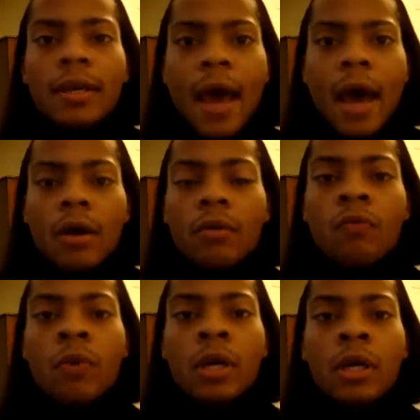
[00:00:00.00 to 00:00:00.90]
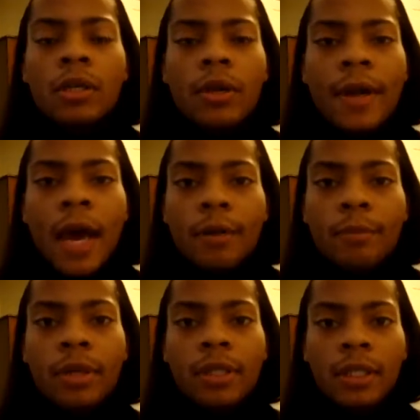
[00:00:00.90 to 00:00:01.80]
Now, we're going to learn how
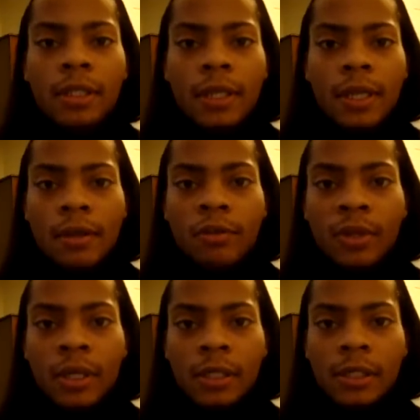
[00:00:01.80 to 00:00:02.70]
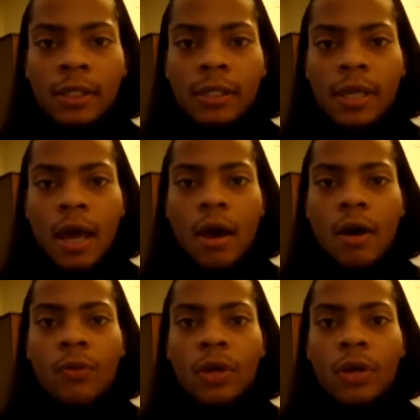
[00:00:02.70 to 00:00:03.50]
to put these together because this is how